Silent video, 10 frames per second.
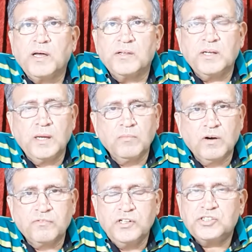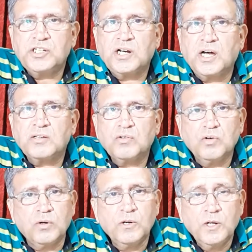by the name of
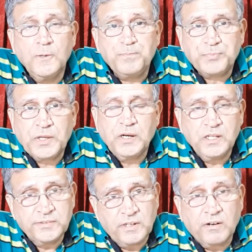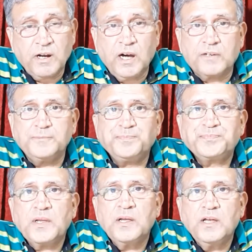Nishikanto Sarkar.
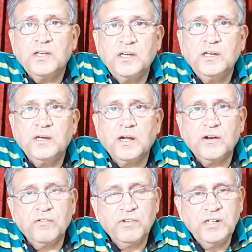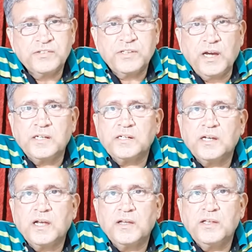He reveals
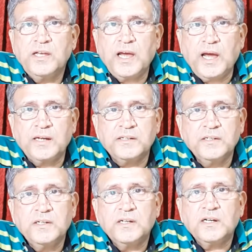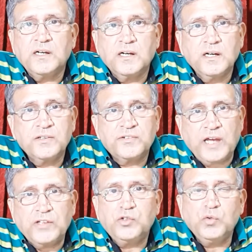that he had a
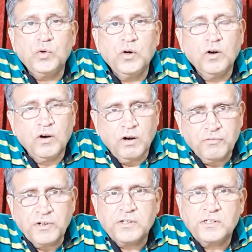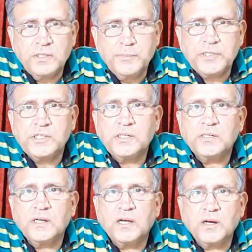statue of a
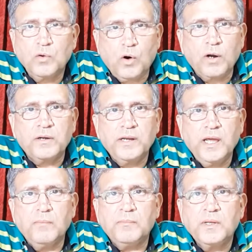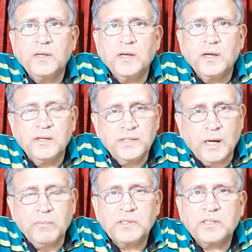Tibetan god named
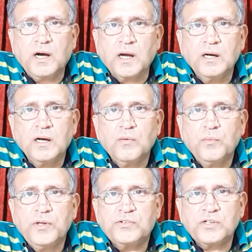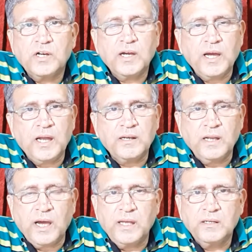Yamantak, which had
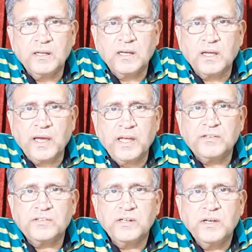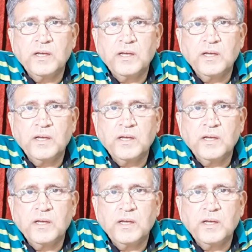9 heads